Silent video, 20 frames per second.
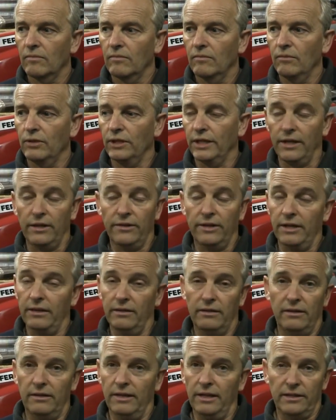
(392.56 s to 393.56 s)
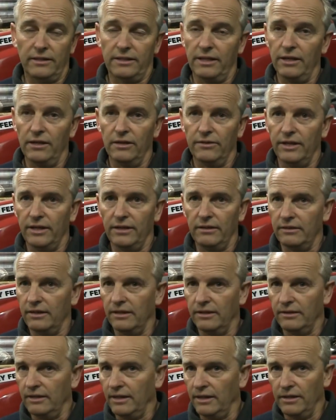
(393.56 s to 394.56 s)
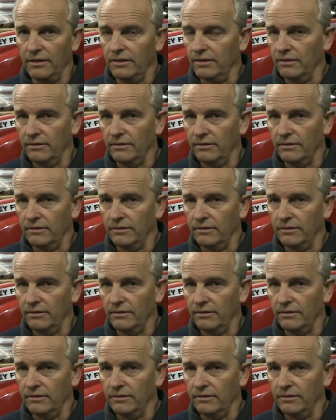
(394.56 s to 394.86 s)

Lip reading: Well, they are. They are.